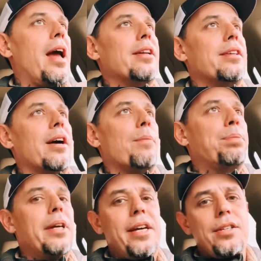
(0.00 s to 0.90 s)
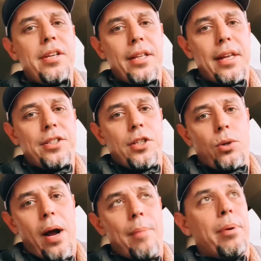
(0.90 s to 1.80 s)
and please hit that
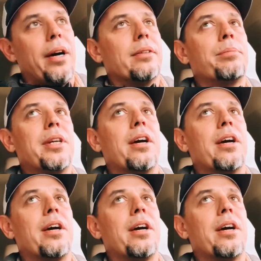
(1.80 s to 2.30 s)
subscribe button,